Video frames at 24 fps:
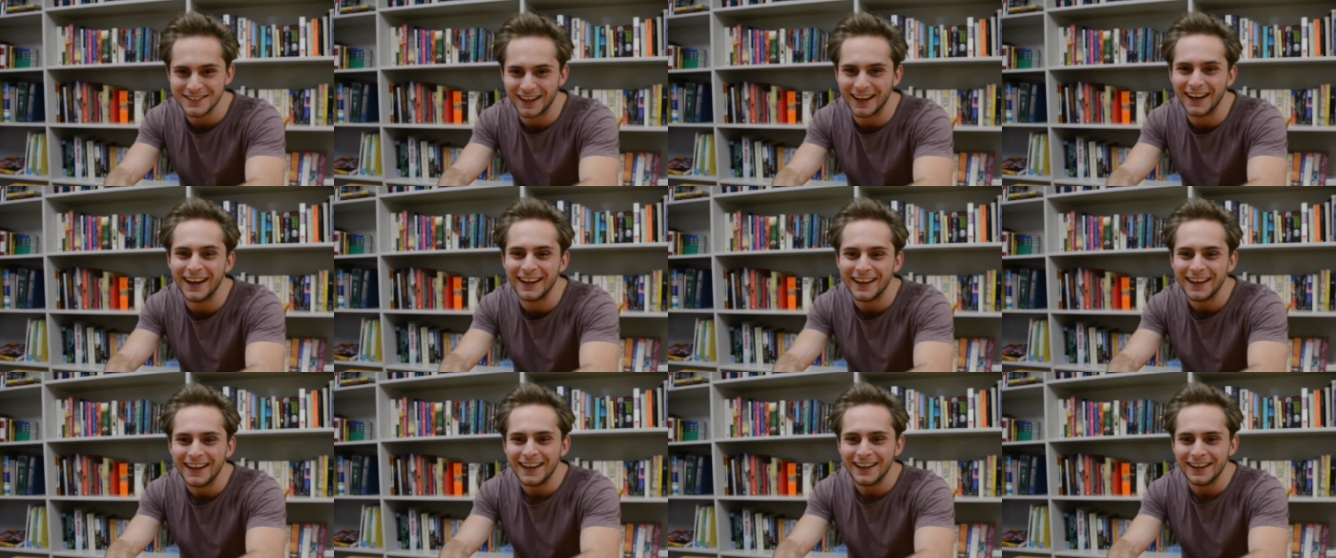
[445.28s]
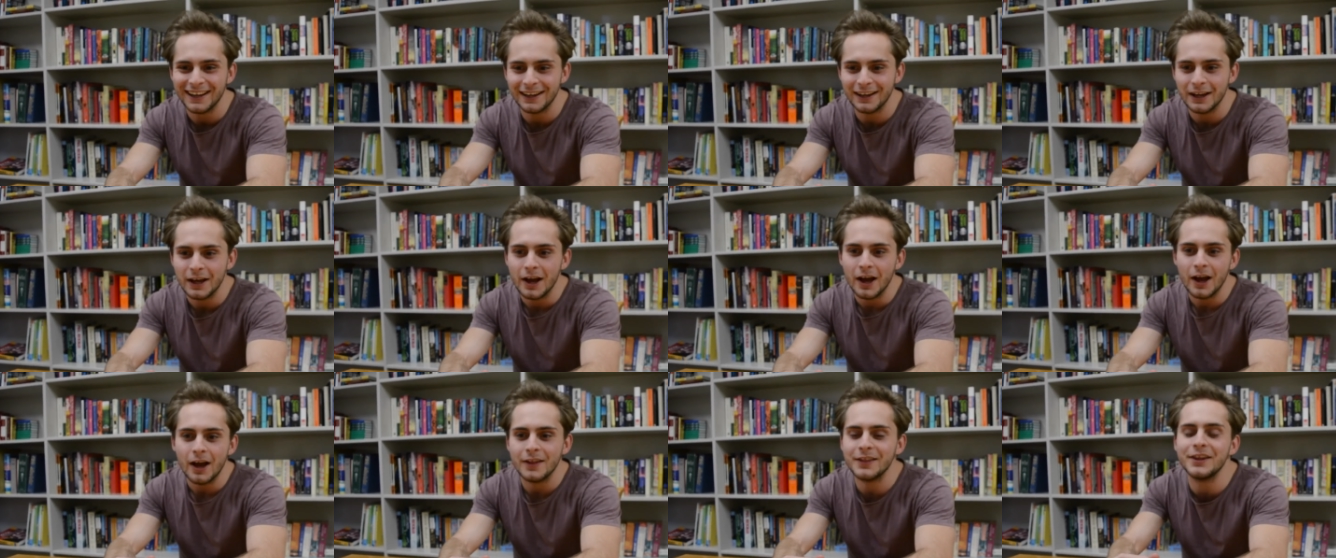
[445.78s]

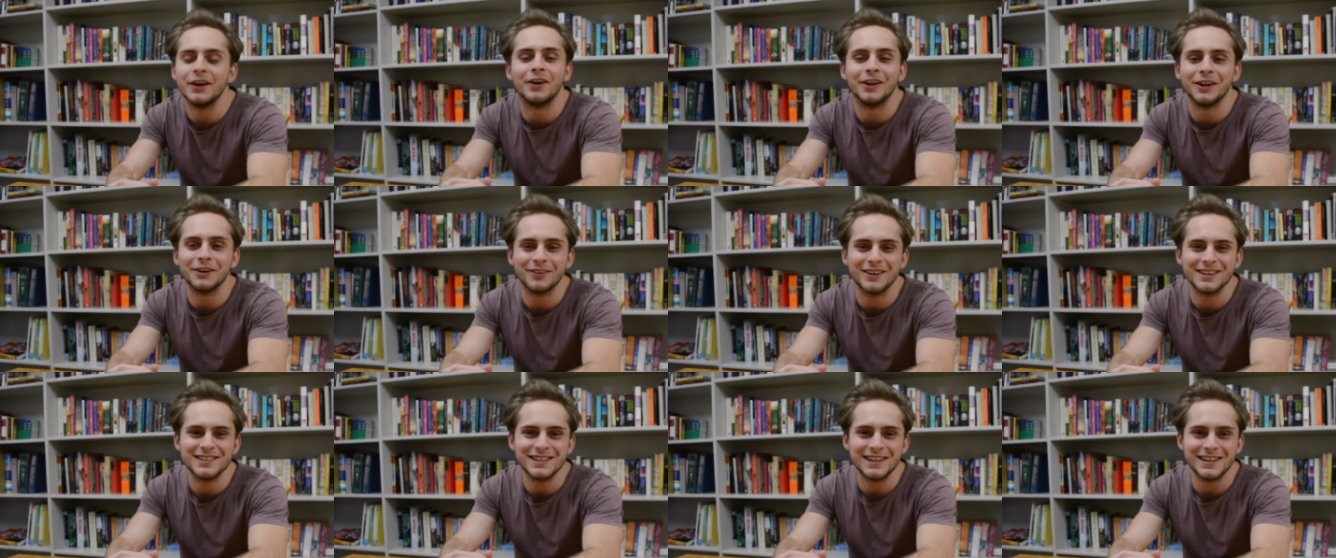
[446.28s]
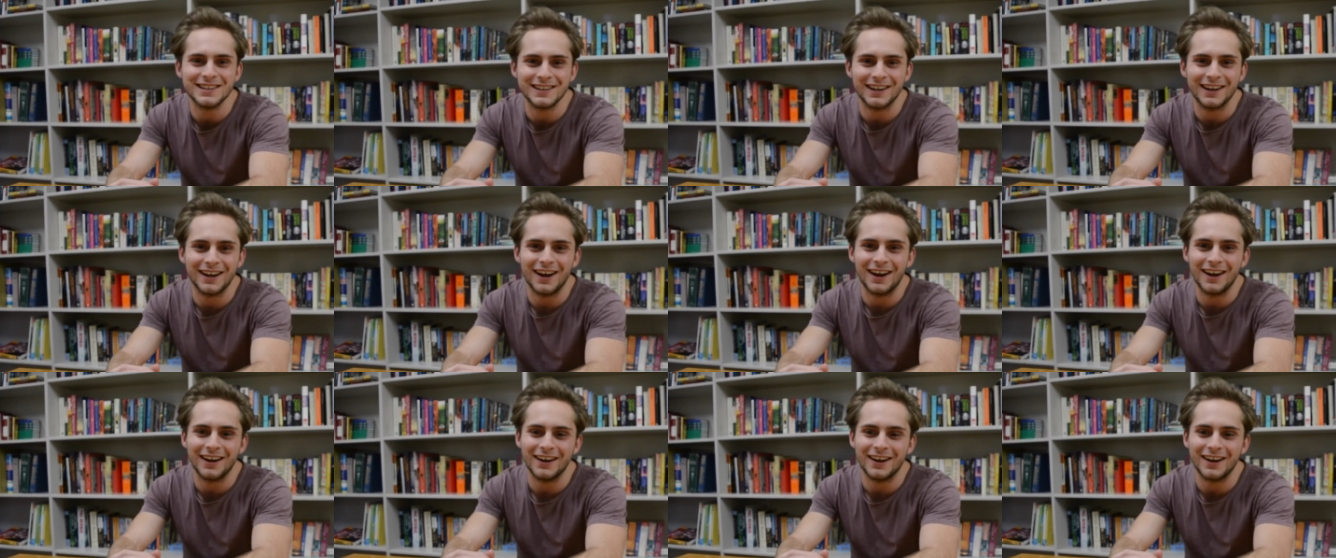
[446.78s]
the only reason is I,
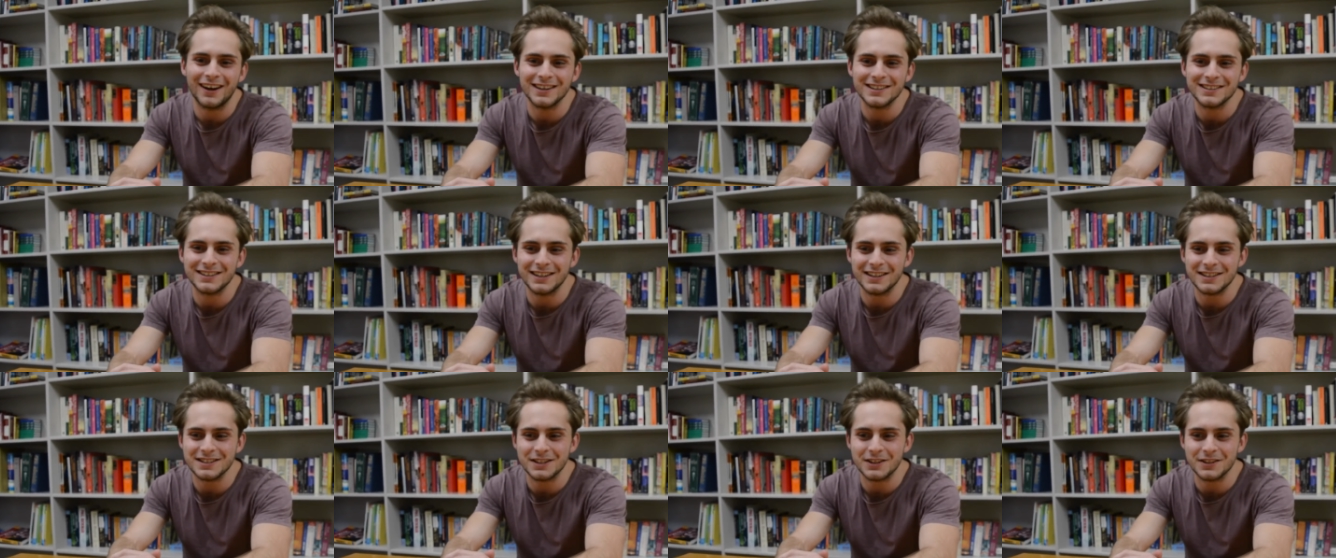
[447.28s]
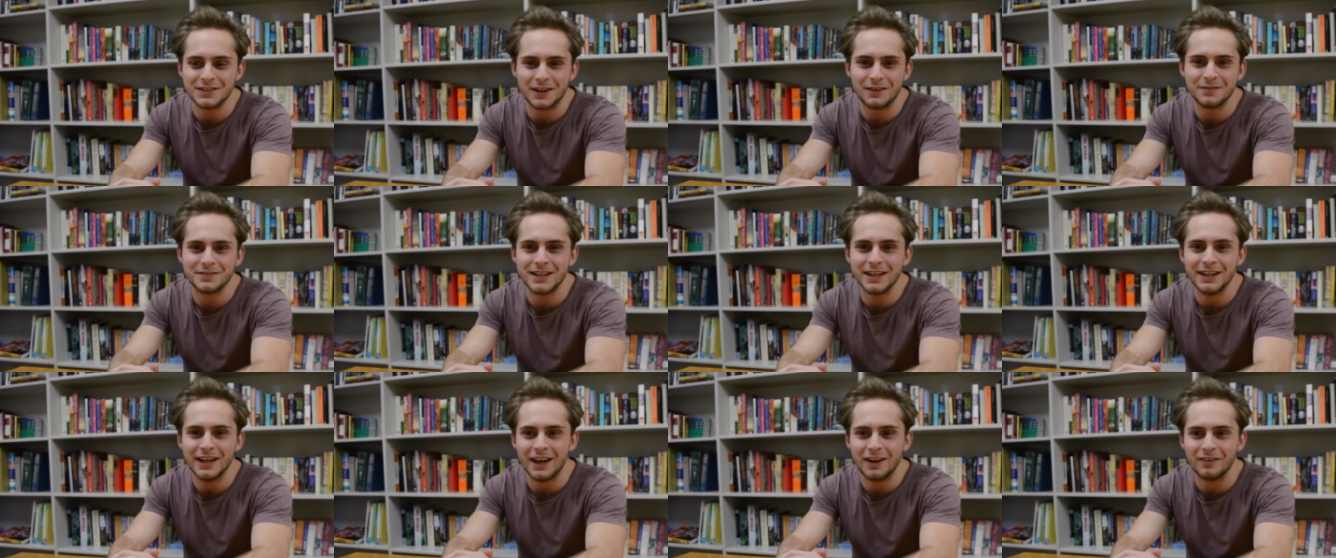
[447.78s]
I ask is because I've
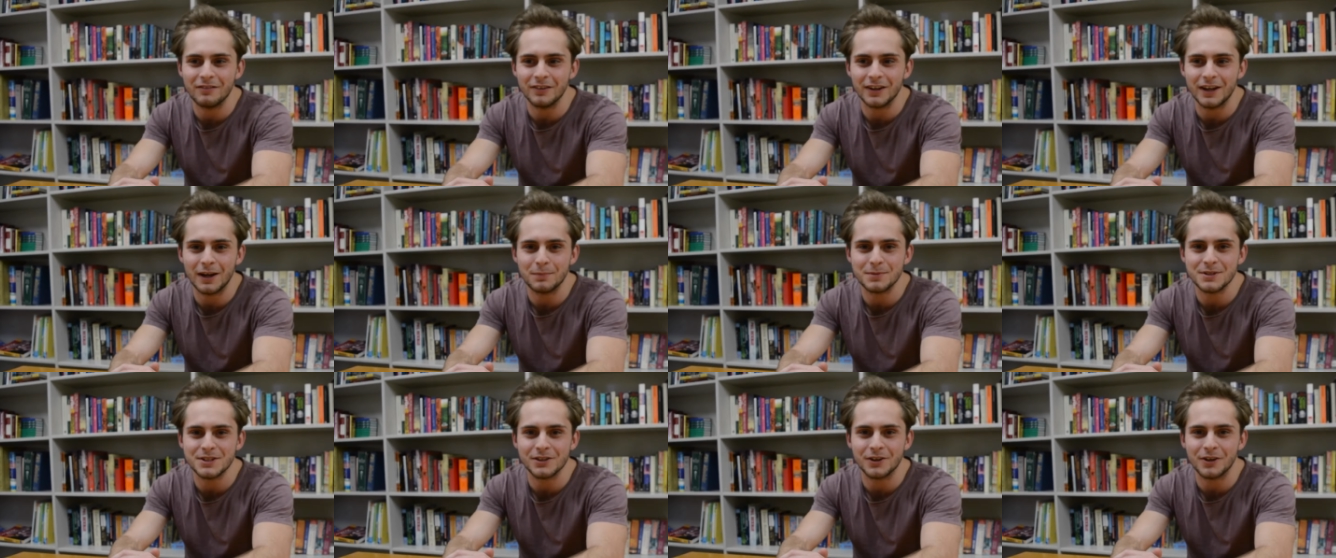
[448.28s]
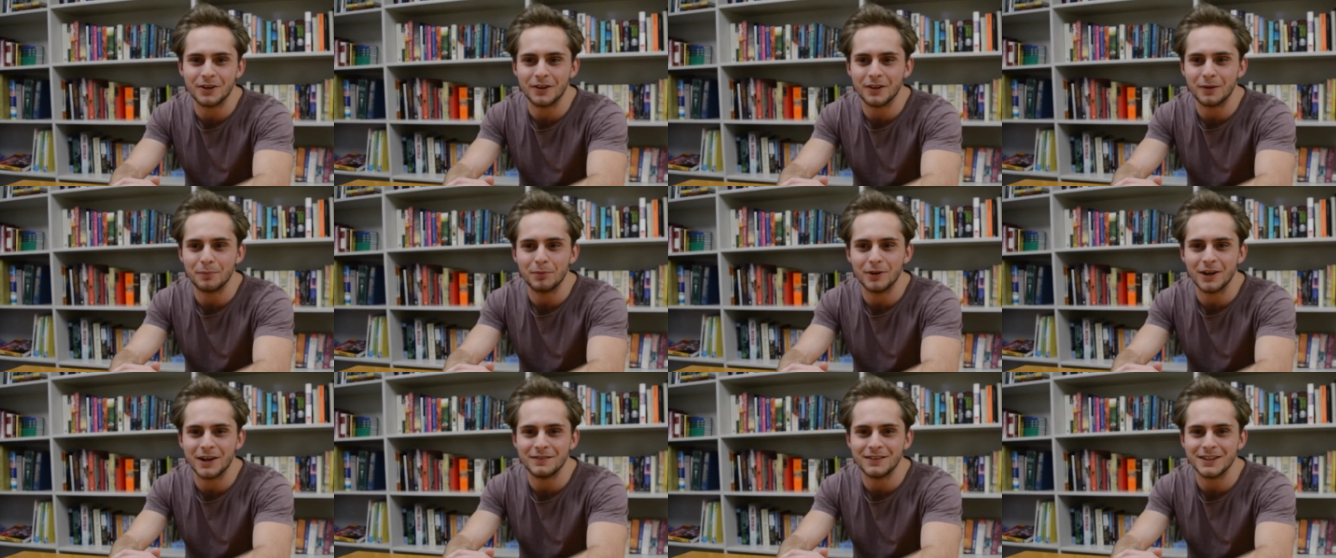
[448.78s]
seen every episode of
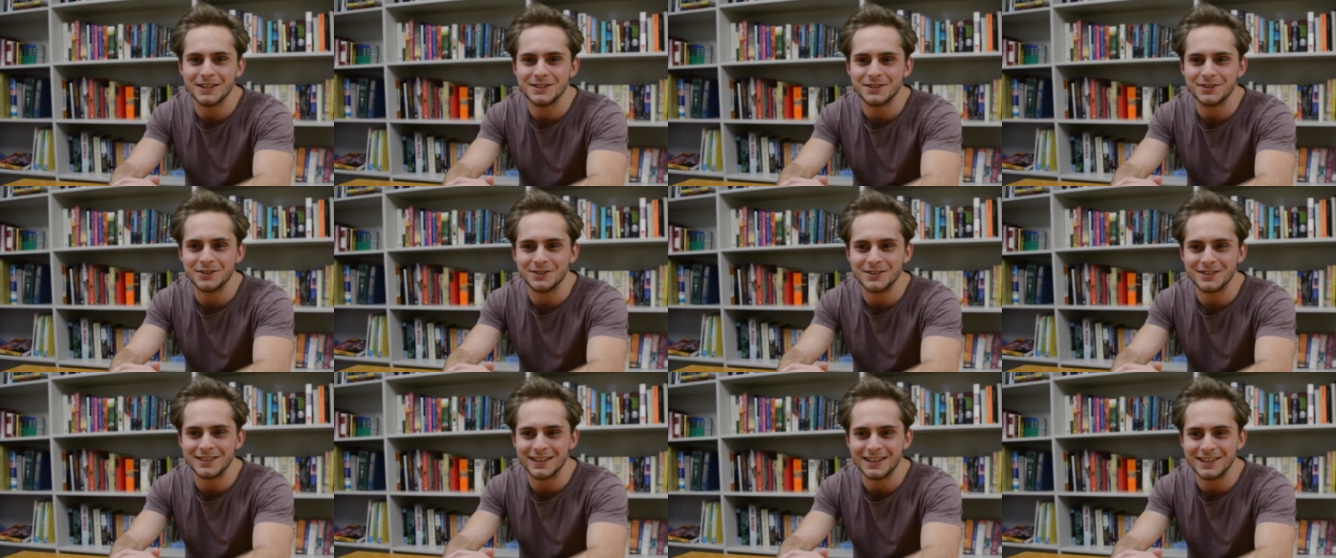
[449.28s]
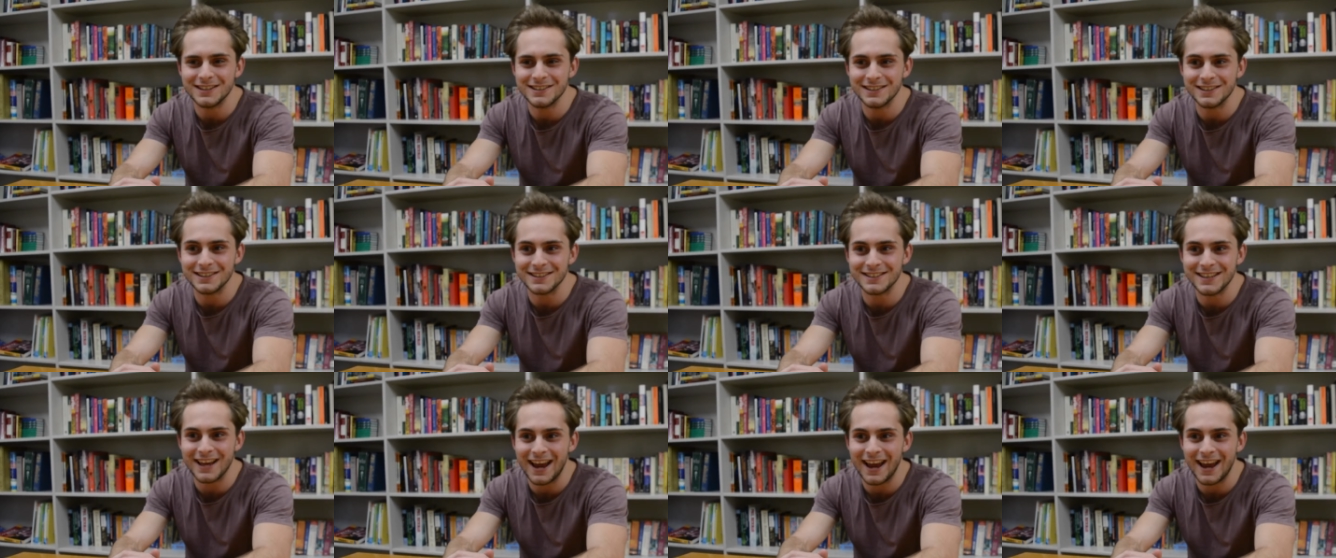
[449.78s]
the previous two seasons